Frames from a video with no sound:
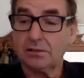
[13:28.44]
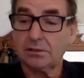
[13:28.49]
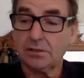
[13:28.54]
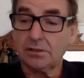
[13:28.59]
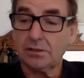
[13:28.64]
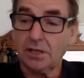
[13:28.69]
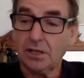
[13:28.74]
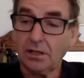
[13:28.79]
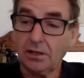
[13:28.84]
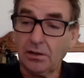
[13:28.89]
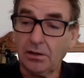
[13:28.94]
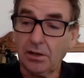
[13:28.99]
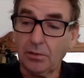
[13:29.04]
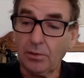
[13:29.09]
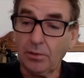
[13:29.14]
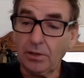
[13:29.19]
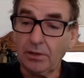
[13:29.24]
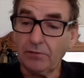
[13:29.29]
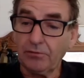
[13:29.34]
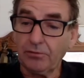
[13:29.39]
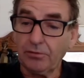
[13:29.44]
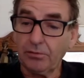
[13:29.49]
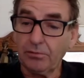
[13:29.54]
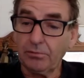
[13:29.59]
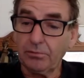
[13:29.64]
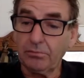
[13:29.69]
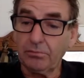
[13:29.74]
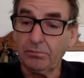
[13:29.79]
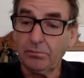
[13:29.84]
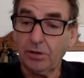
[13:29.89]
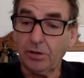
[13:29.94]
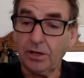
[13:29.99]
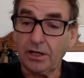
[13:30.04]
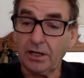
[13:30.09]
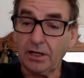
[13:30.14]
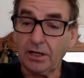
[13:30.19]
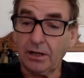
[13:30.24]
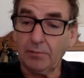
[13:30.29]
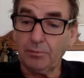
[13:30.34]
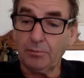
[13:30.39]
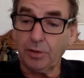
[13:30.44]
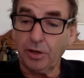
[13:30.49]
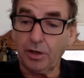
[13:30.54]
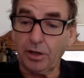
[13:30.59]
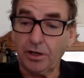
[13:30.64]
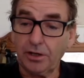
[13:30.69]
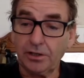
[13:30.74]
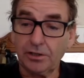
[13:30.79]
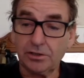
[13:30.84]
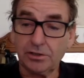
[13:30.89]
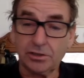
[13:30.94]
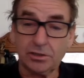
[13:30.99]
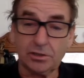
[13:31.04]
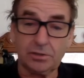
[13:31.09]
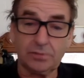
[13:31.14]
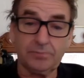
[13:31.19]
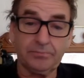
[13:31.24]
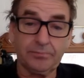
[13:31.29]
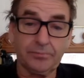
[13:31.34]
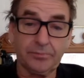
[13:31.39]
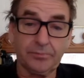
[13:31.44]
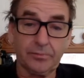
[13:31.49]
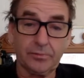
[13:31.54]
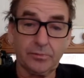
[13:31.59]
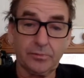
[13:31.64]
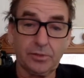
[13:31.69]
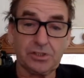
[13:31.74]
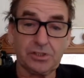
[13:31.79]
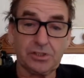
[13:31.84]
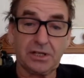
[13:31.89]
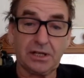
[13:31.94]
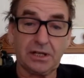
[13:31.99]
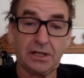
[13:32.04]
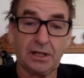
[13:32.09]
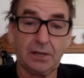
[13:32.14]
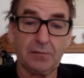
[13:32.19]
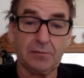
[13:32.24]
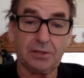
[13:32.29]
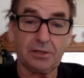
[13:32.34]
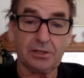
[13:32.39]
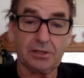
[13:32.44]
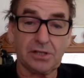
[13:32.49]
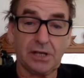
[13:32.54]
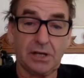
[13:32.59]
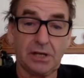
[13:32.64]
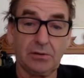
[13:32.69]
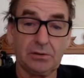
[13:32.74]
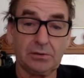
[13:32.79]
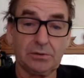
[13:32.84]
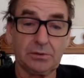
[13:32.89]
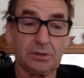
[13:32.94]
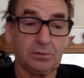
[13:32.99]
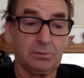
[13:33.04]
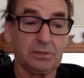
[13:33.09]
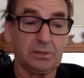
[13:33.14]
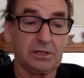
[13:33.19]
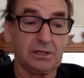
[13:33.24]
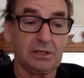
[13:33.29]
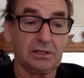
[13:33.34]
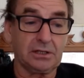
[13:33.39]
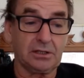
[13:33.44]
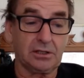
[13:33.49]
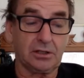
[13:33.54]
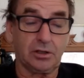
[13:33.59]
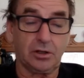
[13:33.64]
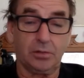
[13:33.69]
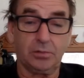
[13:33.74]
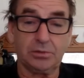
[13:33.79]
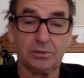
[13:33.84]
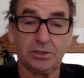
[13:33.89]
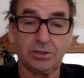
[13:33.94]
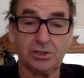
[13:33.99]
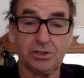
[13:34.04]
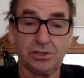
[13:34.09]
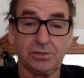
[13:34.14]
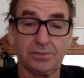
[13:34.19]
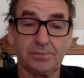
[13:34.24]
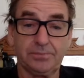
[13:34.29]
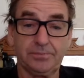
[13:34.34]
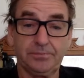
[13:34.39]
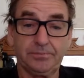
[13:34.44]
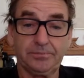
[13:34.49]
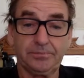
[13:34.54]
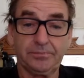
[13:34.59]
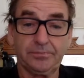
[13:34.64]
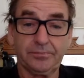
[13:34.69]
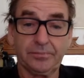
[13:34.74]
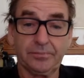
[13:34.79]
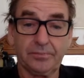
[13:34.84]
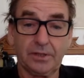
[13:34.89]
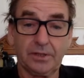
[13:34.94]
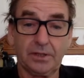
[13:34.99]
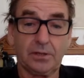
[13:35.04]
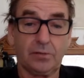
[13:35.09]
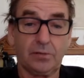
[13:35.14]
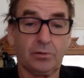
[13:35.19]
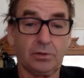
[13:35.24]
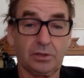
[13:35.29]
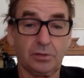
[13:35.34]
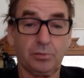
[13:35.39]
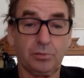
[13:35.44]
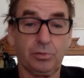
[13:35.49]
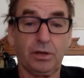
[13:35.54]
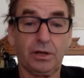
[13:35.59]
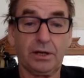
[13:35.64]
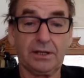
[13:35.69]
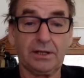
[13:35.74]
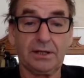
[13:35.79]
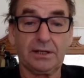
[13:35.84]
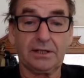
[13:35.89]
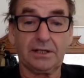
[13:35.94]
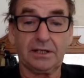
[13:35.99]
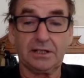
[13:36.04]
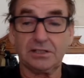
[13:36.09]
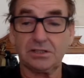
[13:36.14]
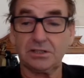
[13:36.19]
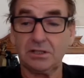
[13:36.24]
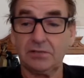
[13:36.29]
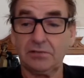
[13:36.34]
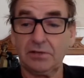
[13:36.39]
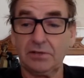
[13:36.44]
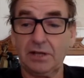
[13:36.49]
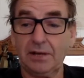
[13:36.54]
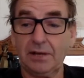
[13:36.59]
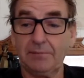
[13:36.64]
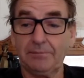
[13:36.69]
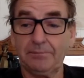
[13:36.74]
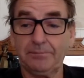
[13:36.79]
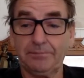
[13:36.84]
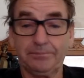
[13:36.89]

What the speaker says: so I went from my club, Bologna, to West Adelaide because they were admitted into the competition. And I wanted to play that next level up.